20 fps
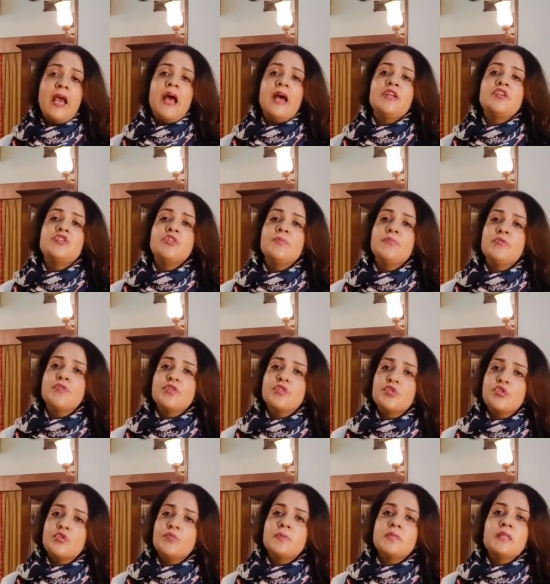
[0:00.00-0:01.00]
and she
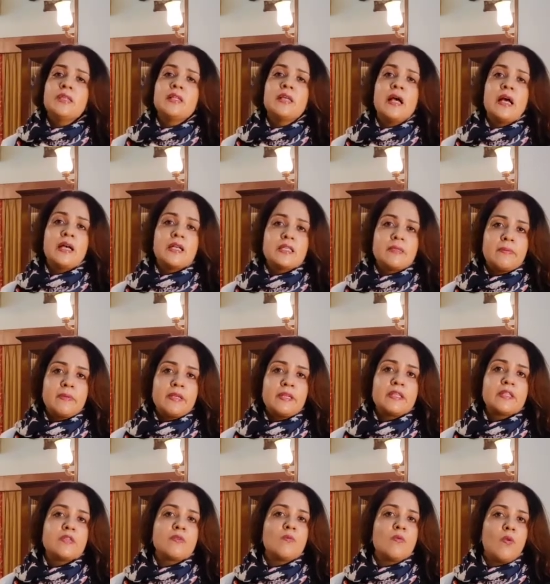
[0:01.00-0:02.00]
presumes that her husband
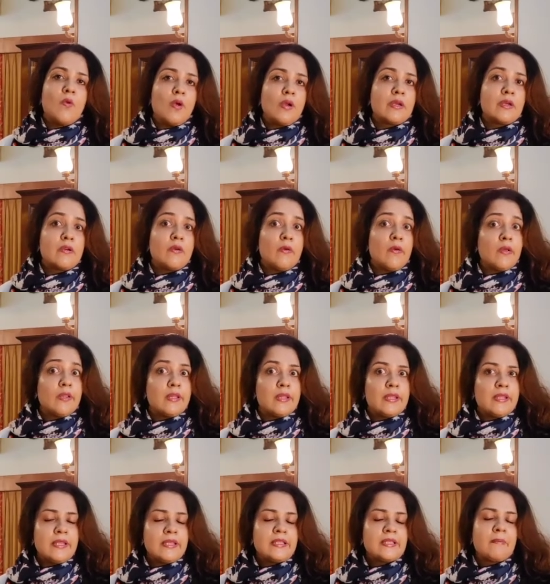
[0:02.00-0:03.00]
is involved in all
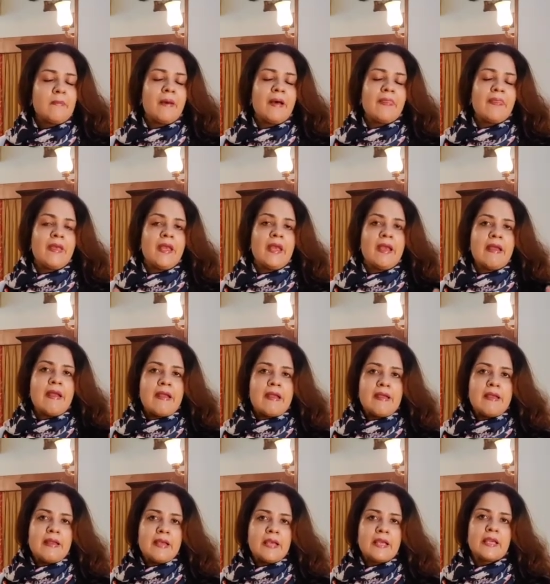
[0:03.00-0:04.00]
this, but the
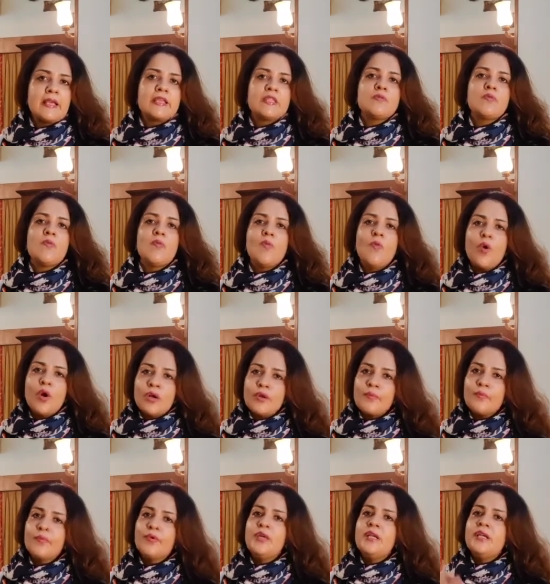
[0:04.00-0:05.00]
ending is what
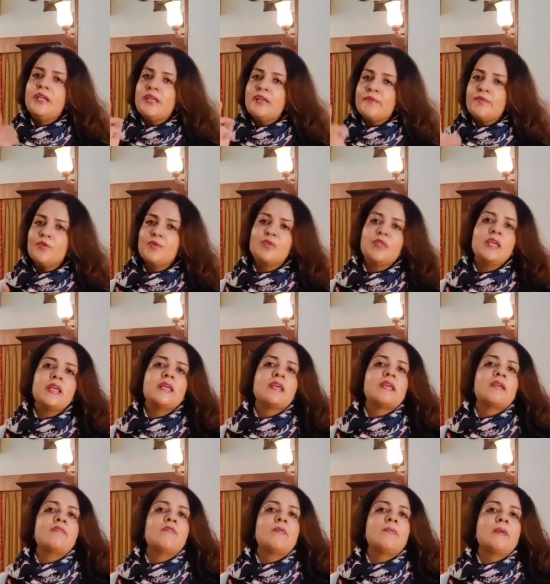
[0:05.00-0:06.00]
would leave you
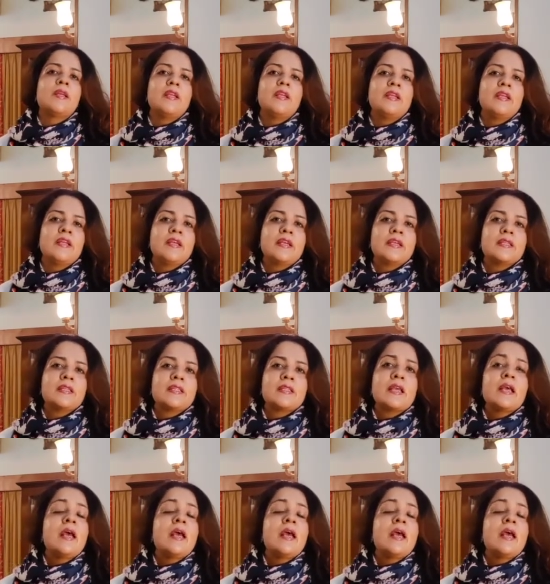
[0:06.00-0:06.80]
thinking reading for many days.